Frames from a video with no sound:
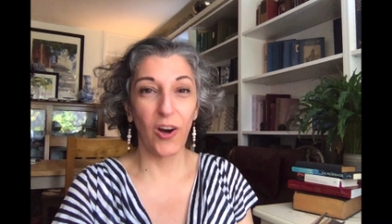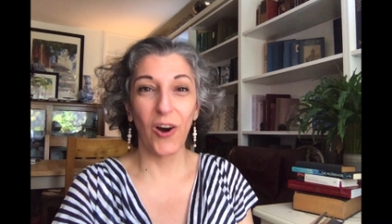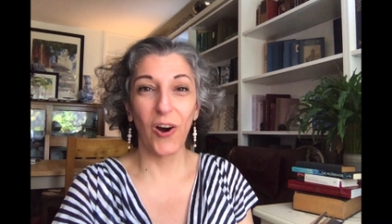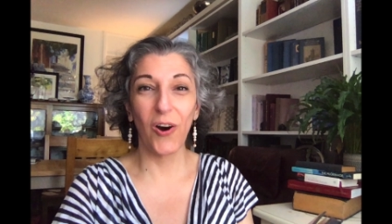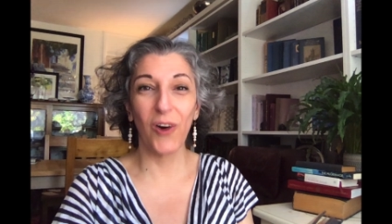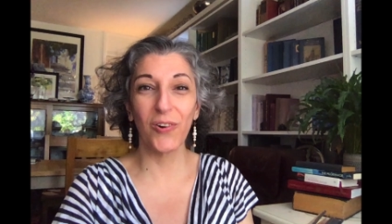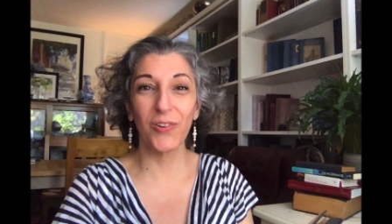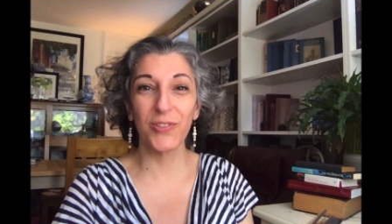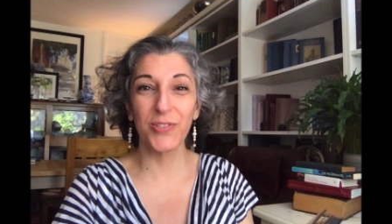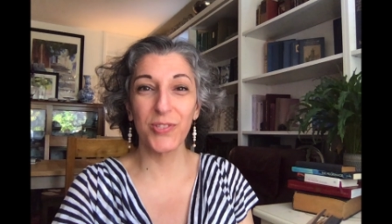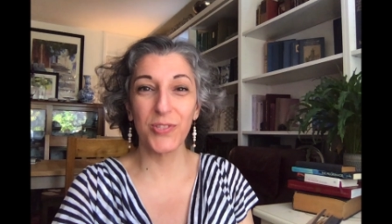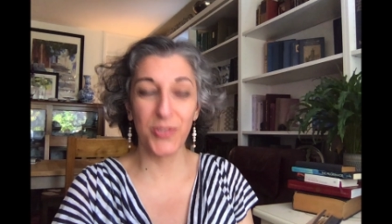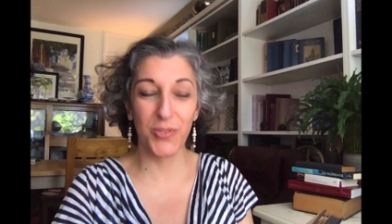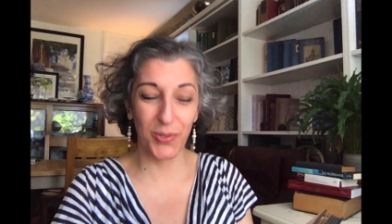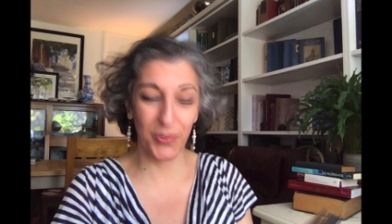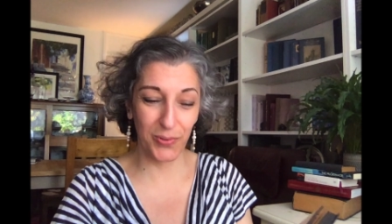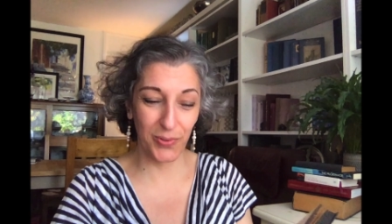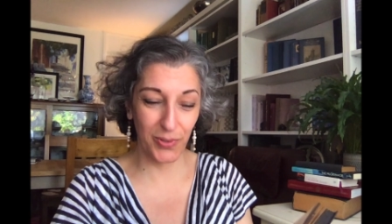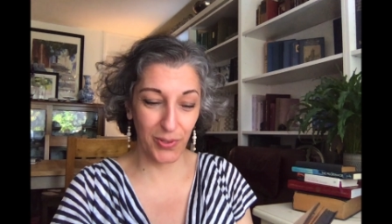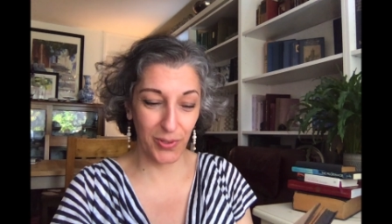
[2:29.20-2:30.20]
On
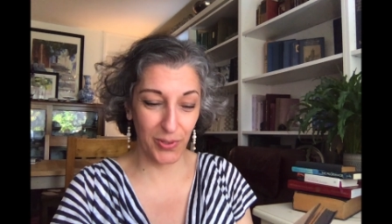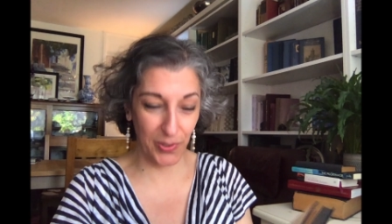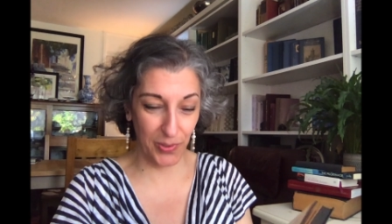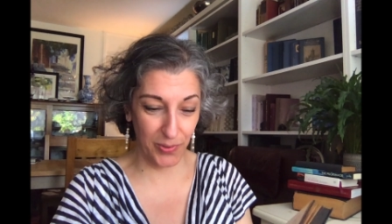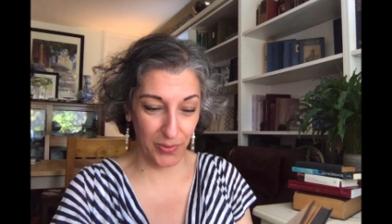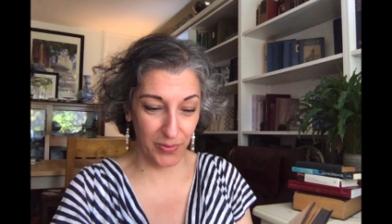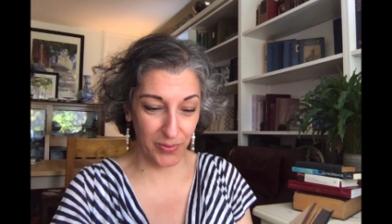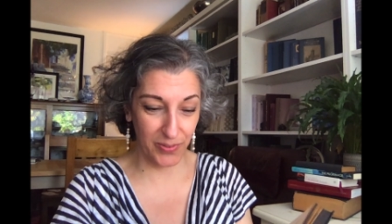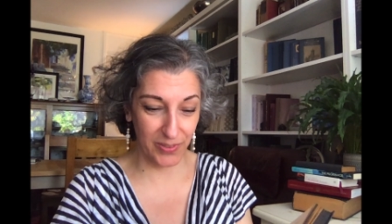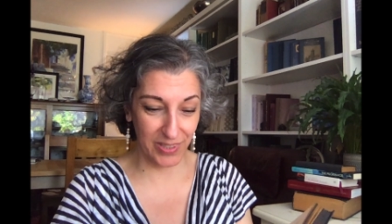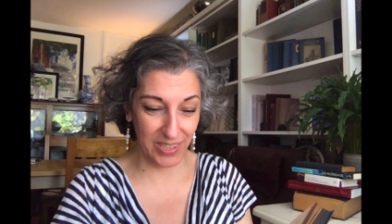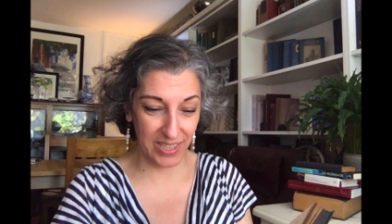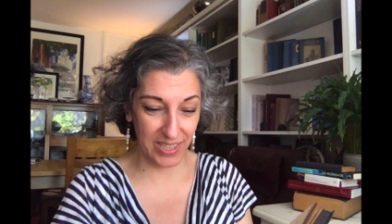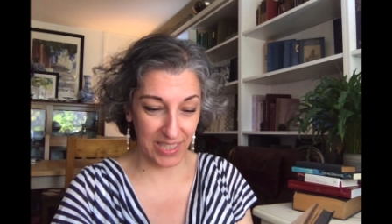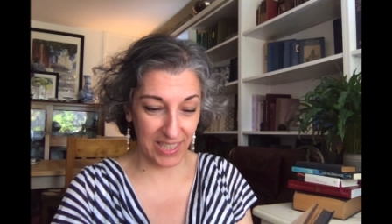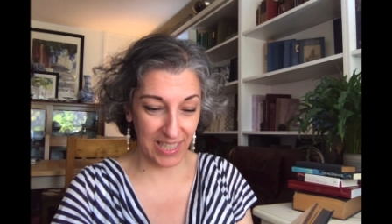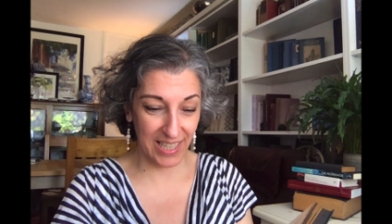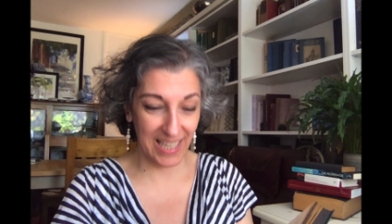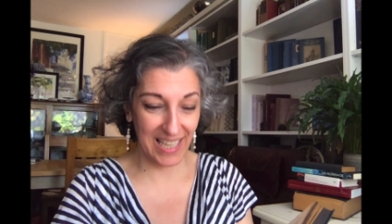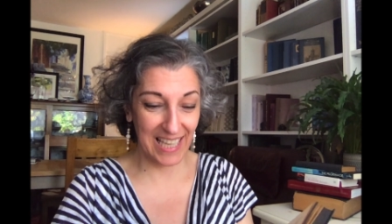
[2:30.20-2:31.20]
Tzu Kung
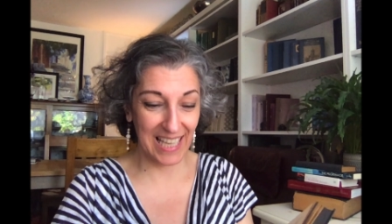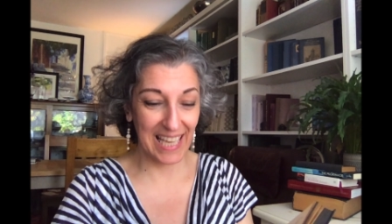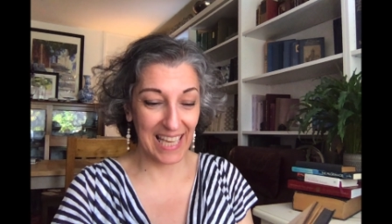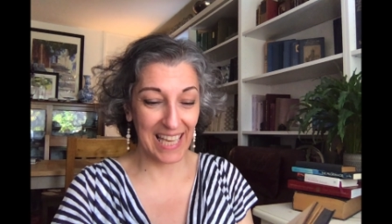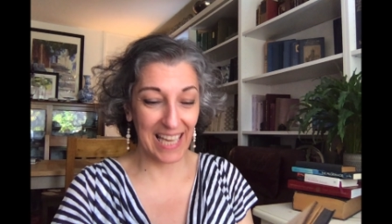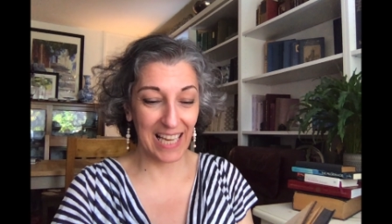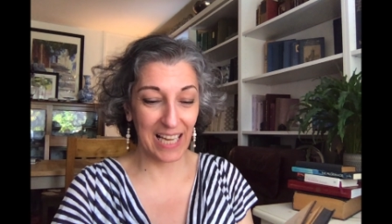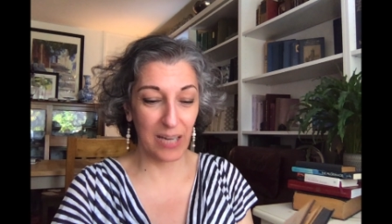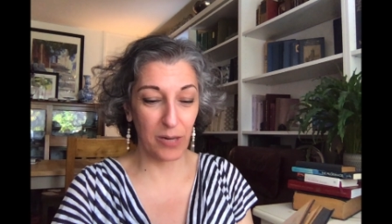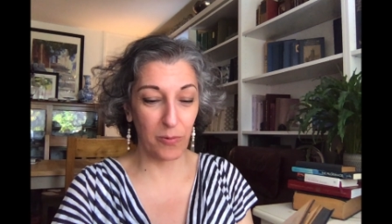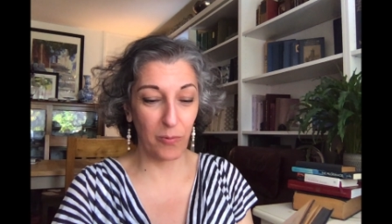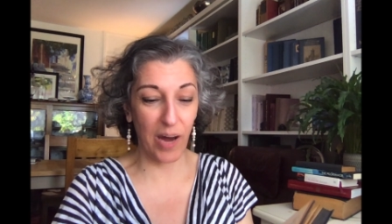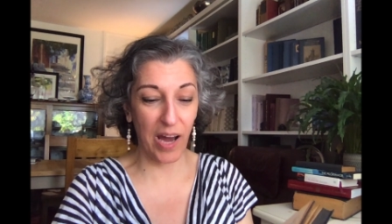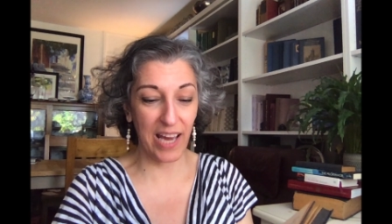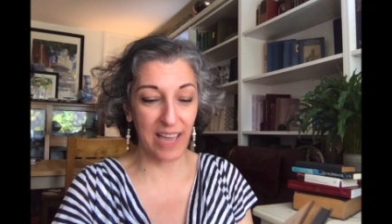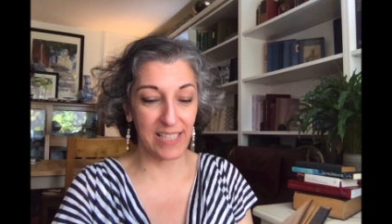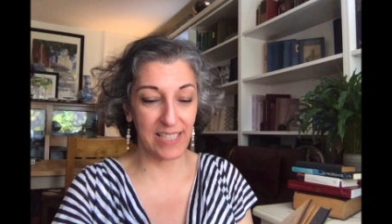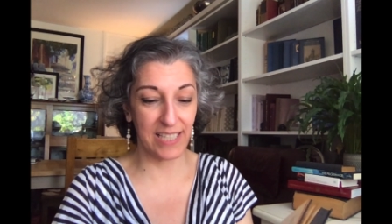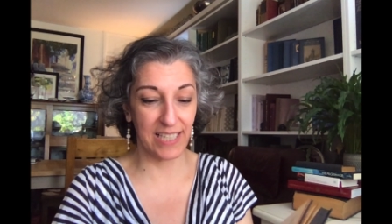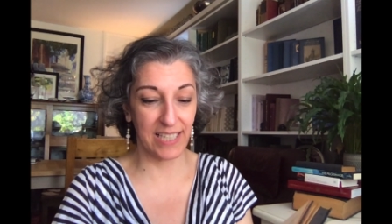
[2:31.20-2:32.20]

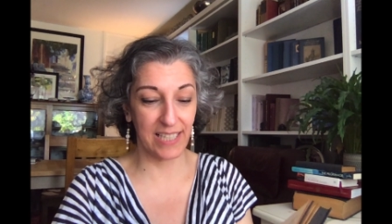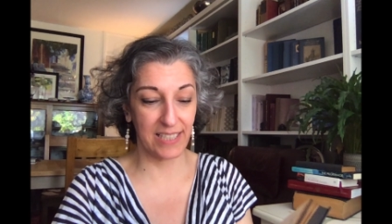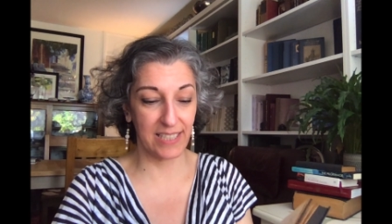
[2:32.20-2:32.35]
inquiring